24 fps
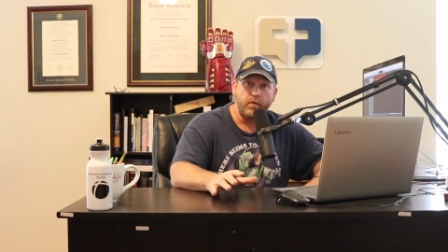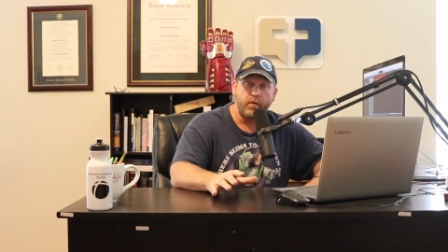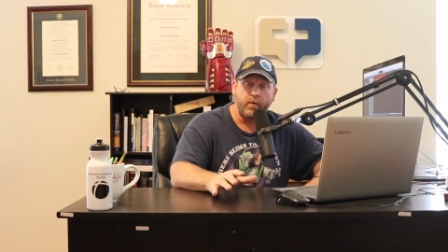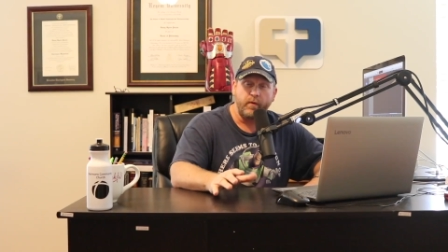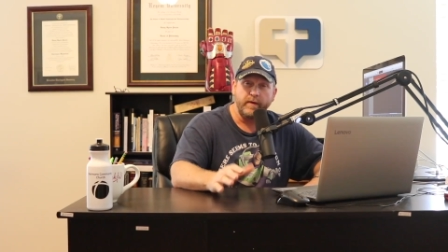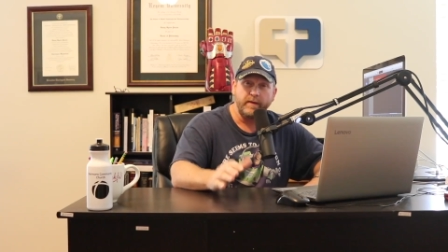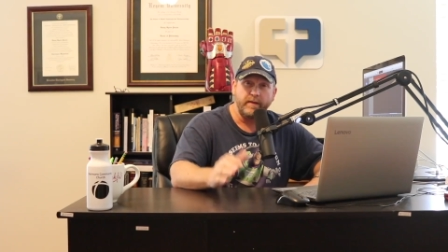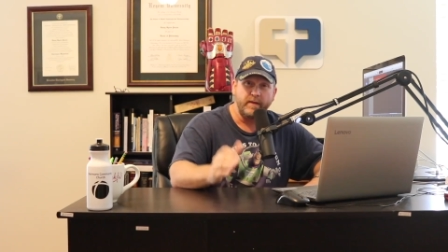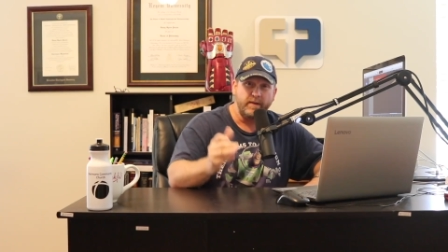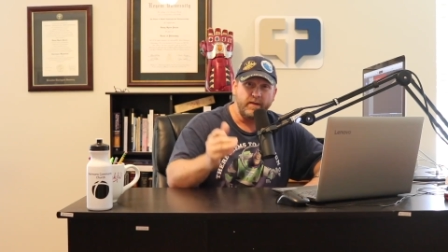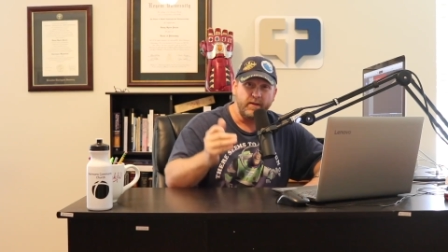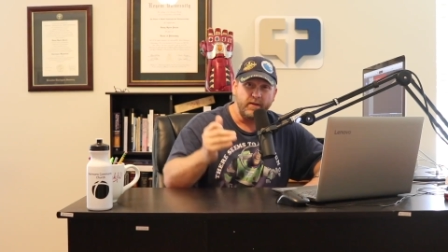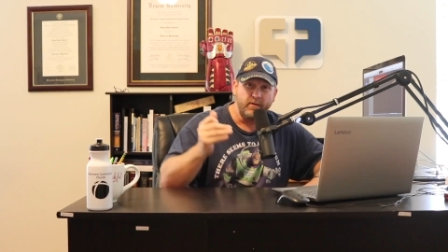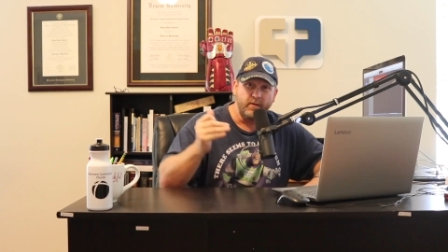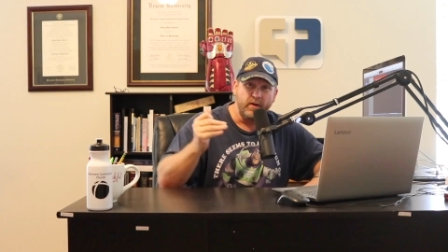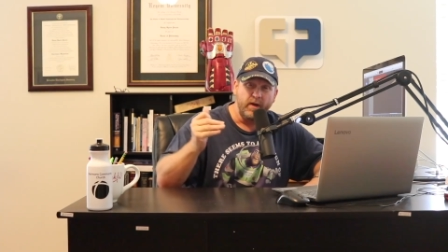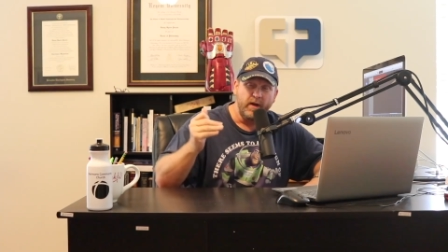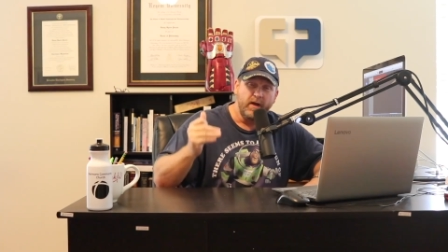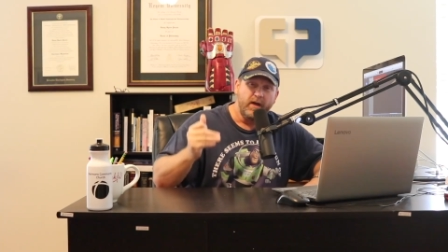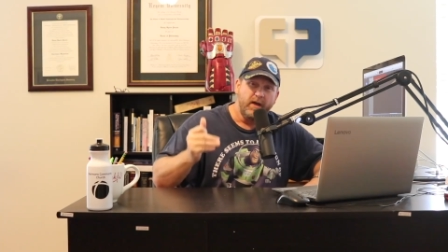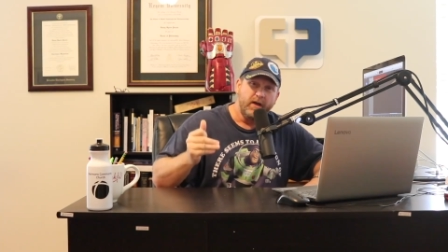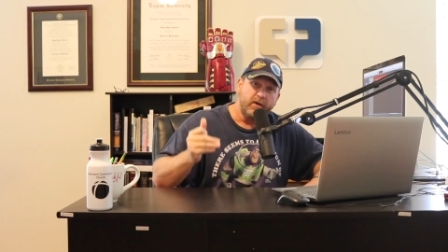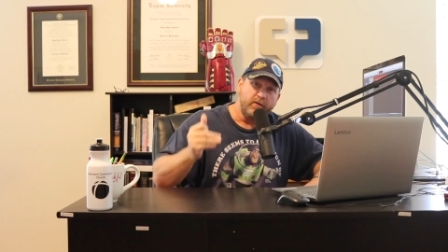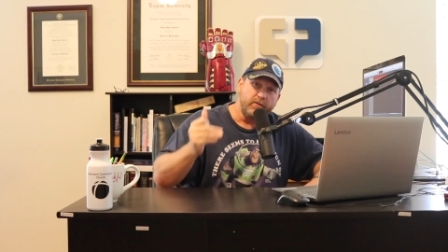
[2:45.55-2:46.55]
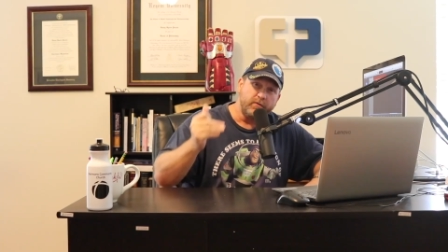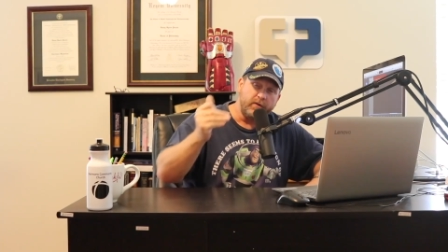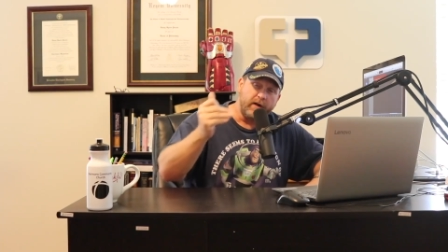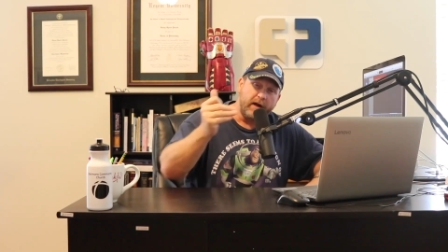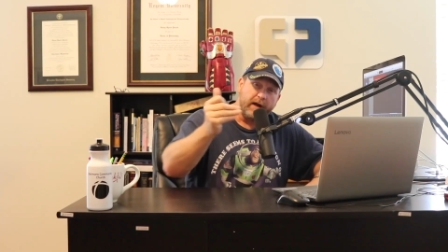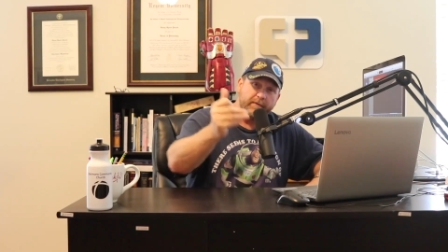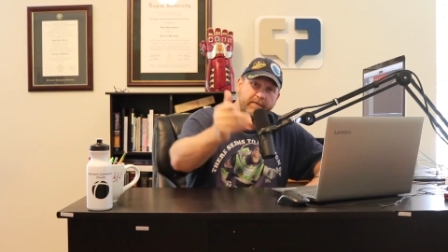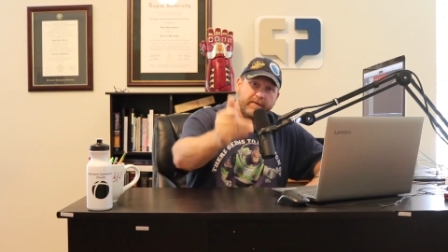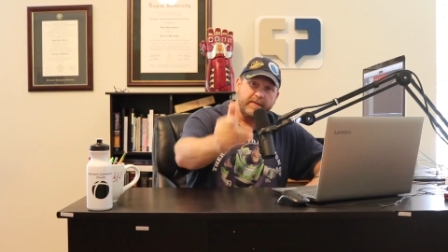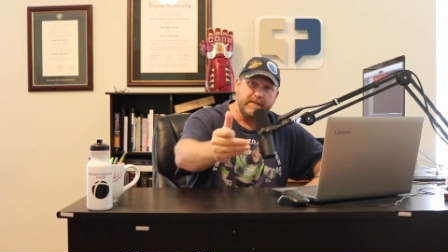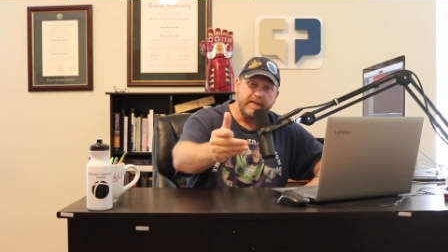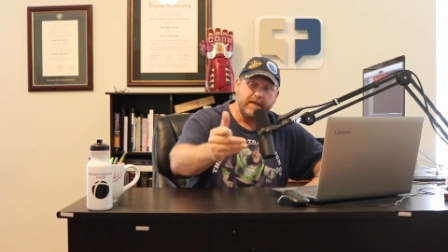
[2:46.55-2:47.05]
we're going to do because
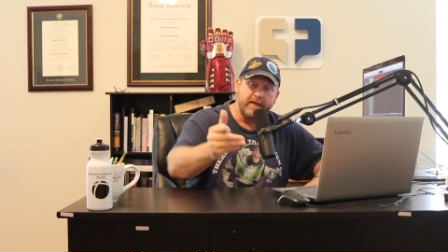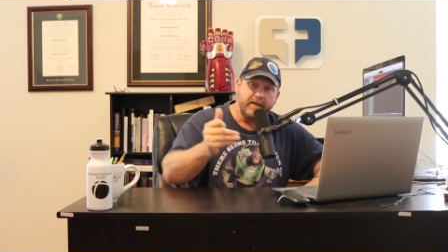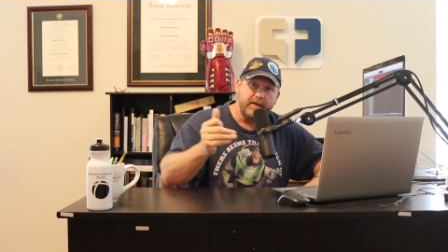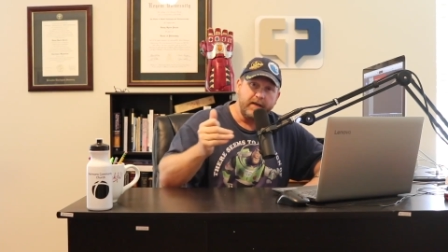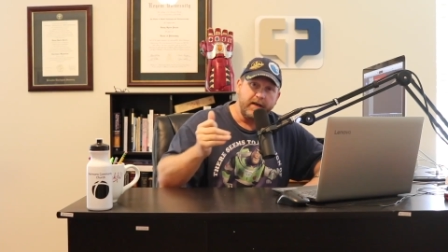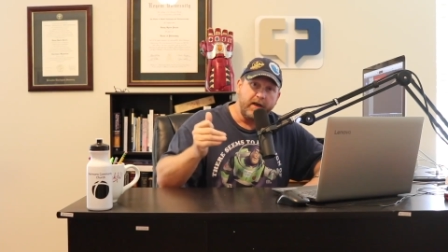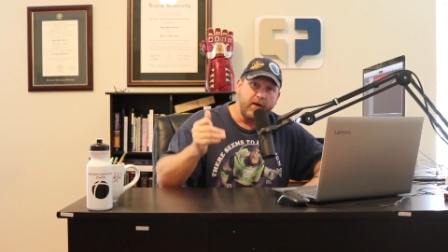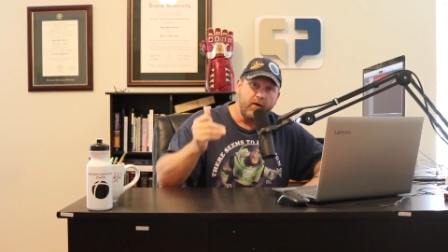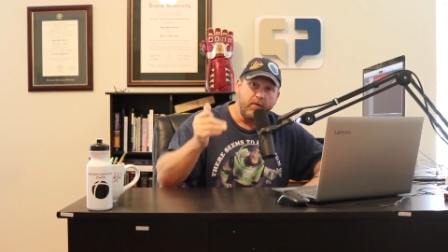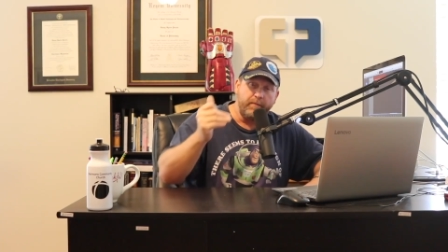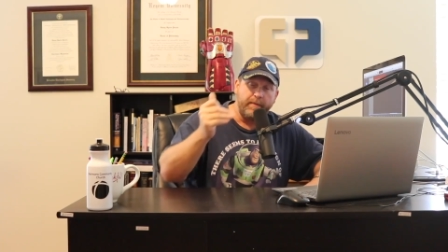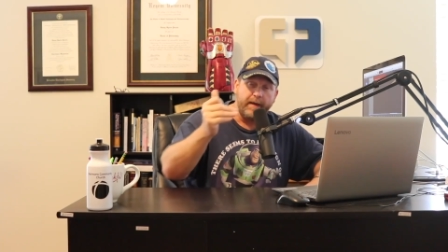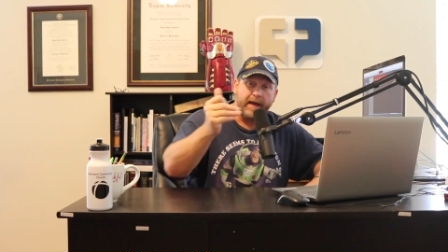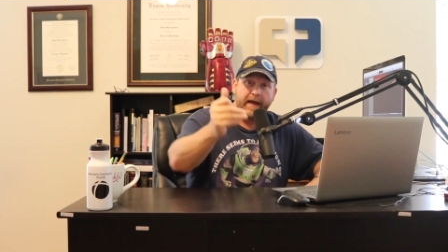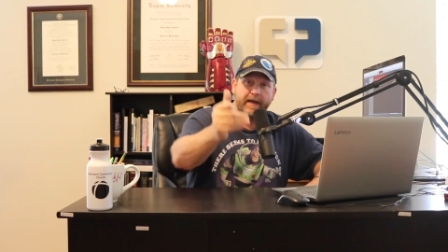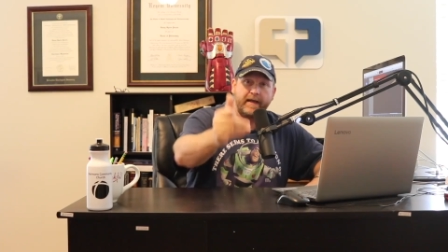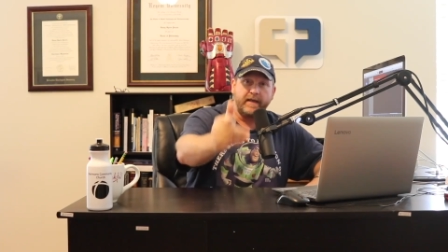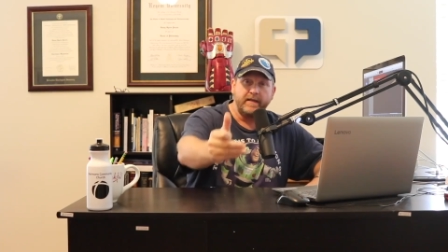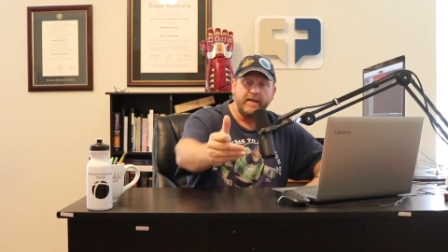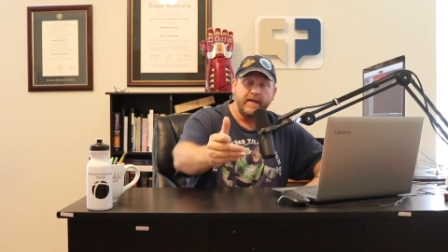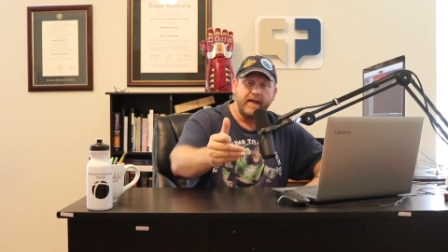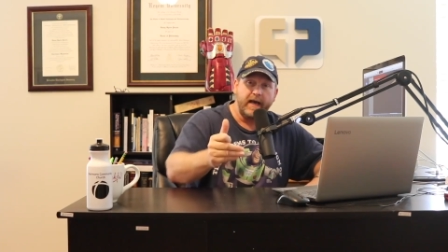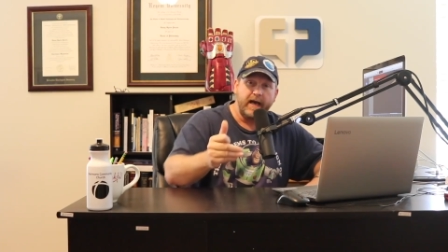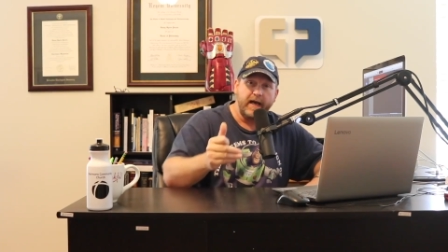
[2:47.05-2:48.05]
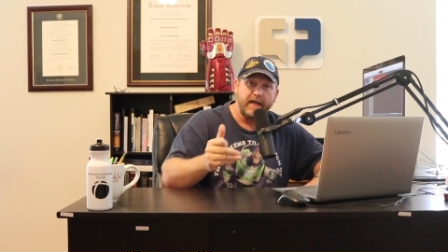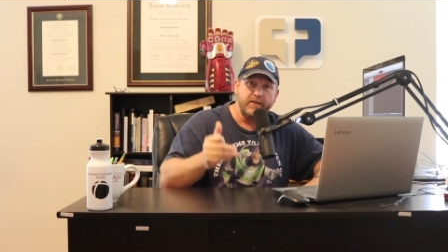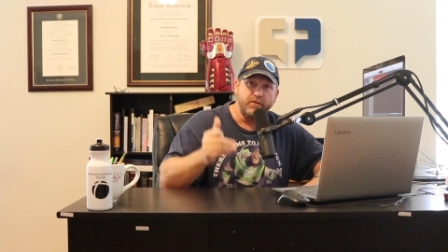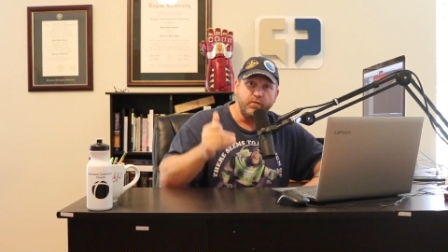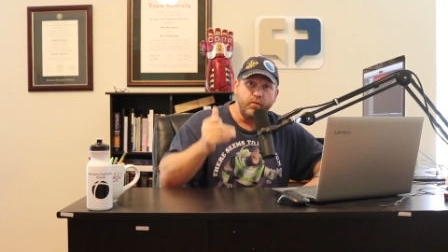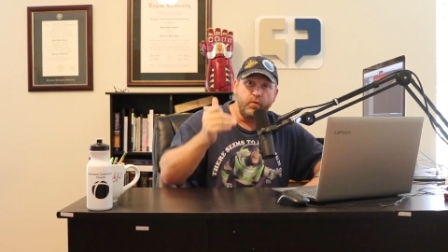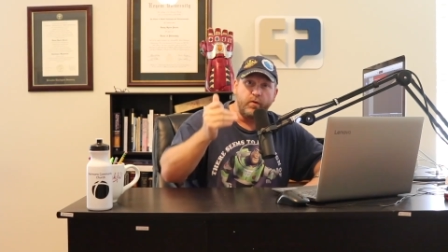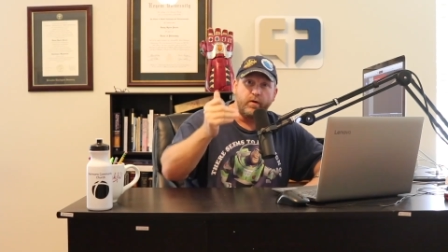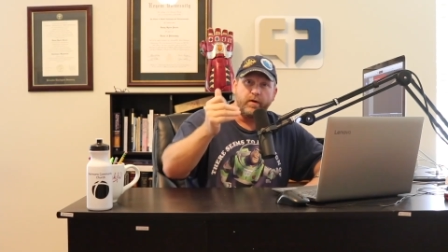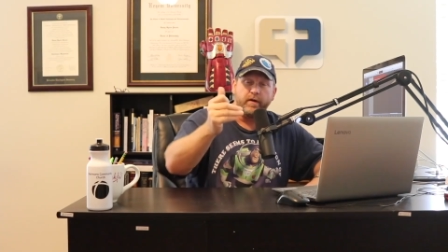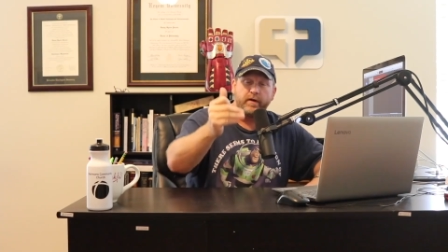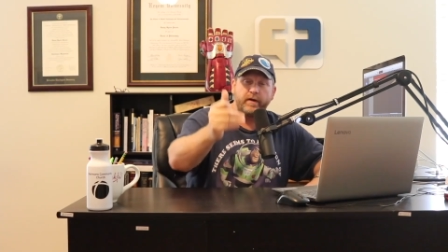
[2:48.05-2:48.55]
we're obviously going to go back into
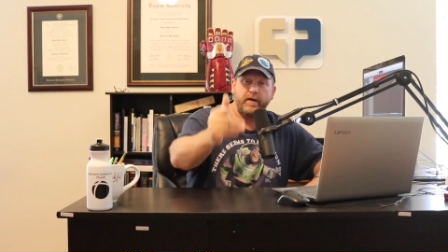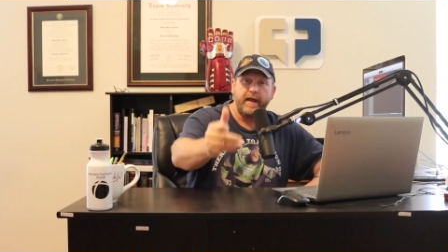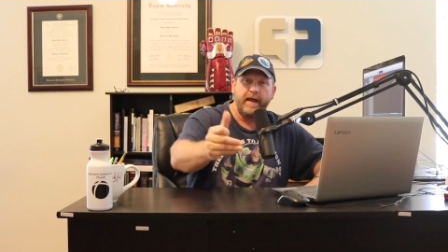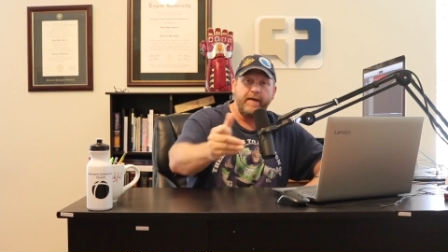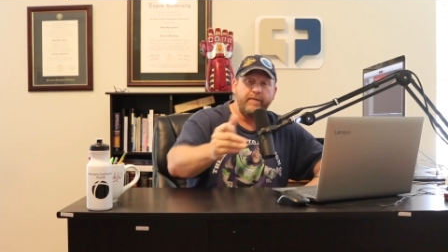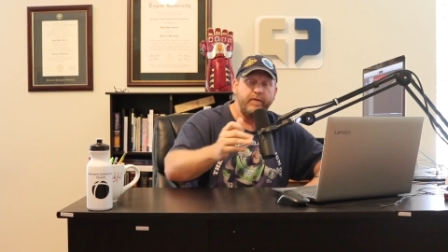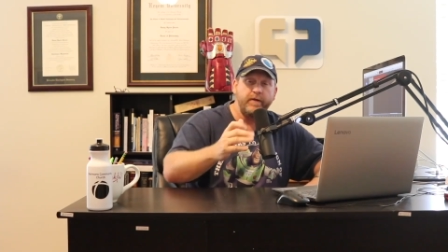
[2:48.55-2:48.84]
God's Word.